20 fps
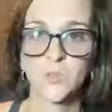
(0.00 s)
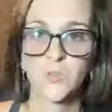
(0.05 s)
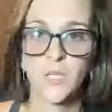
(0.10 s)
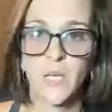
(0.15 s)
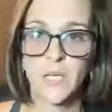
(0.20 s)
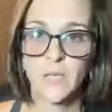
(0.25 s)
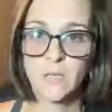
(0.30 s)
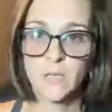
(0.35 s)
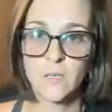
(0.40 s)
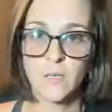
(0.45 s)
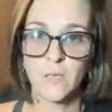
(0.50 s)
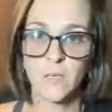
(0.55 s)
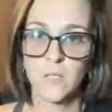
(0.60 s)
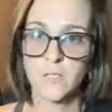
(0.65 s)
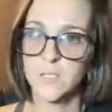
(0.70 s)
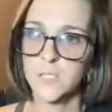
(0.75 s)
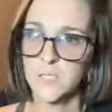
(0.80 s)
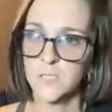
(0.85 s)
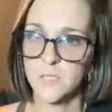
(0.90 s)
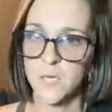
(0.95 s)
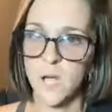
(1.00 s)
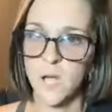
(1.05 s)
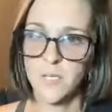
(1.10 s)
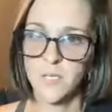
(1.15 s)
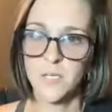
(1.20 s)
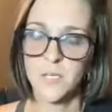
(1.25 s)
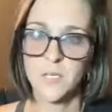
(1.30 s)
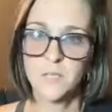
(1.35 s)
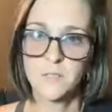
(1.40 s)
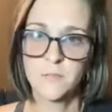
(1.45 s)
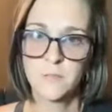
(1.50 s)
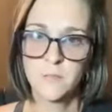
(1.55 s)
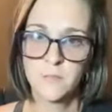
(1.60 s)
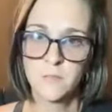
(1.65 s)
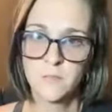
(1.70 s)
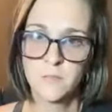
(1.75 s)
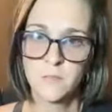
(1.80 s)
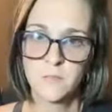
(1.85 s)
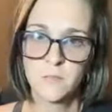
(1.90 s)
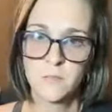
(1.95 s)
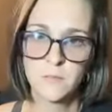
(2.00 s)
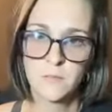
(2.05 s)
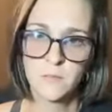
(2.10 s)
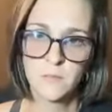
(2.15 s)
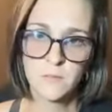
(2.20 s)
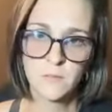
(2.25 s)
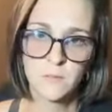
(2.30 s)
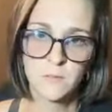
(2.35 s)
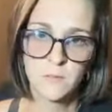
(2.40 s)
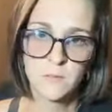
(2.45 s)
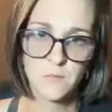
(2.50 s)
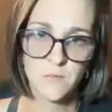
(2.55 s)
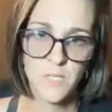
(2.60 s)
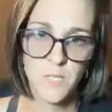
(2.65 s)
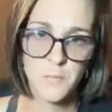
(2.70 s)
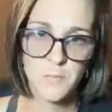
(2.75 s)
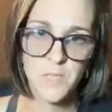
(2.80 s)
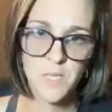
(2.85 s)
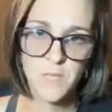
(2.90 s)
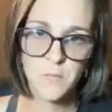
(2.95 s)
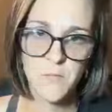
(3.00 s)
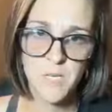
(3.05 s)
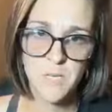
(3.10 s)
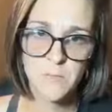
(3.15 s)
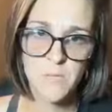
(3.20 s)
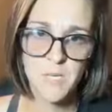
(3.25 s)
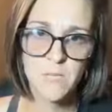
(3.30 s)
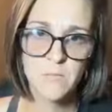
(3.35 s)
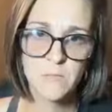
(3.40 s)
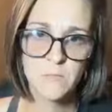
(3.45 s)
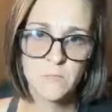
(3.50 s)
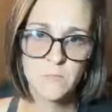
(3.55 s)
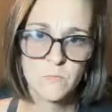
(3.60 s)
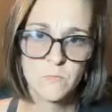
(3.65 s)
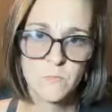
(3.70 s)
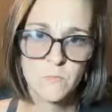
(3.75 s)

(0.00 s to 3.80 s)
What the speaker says: you're like undecided type thing maybe?